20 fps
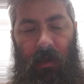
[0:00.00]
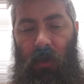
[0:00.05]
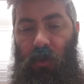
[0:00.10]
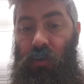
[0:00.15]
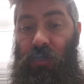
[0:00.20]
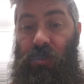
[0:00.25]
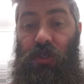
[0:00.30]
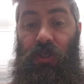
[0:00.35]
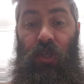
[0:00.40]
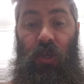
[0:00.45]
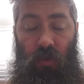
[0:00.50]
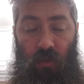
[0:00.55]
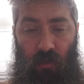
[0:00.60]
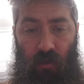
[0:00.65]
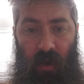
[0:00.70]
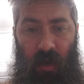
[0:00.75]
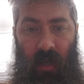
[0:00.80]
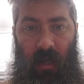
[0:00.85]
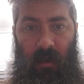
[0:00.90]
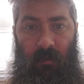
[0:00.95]
because the
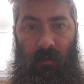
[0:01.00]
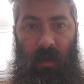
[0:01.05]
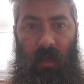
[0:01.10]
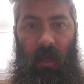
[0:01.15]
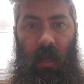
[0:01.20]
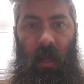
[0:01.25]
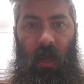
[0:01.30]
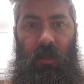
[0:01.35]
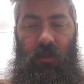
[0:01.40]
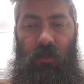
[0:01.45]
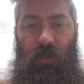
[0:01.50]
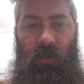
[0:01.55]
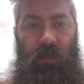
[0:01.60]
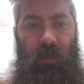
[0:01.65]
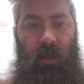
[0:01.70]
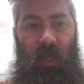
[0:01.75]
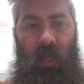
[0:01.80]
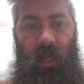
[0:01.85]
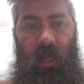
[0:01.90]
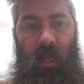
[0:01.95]
cream that goes
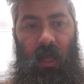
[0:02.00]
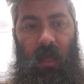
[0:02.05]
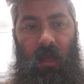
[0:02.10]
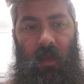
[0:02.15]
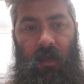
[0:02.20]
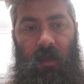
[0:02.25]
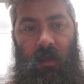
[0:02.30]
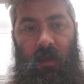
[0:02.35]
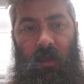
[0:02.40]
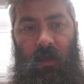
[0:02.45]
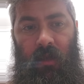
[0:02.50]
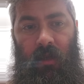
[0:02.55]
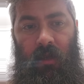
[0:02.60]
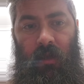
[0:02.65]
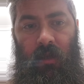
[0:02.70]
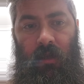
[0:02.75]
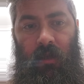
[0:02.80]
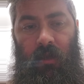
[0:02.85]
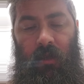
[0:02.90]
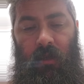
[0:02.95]
onto the hand
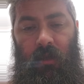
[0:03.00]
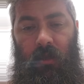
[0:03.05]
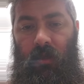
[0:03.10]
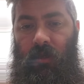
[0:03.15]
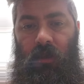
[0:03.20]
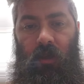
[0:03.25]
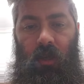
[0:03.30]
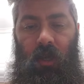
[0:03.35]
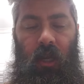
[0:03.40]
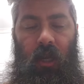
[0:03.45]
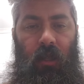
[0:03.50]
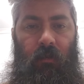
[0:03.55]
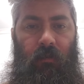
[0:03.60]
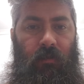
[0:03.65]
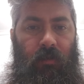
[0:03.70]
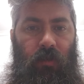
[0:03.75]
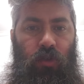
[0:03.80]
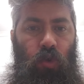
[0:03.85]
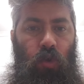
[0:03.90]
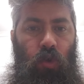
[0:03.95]
does not get
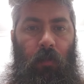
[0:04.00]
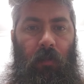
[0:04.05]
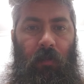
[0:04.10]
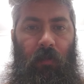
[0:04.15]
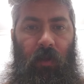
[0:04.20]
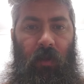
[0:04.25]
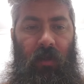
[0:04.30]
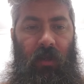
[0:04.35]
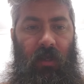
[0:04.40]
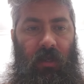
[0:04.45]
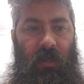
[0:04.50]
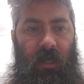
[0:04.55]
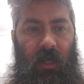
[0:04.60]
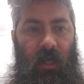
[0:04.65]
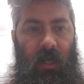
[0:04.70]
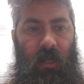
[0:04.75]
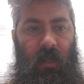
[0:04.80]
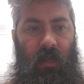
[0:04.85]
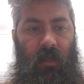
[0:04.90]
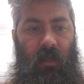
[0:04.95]
absorbed by the
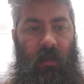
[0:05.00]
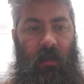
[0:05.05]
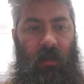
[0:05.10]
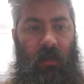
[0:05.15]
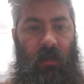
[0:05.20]
skin.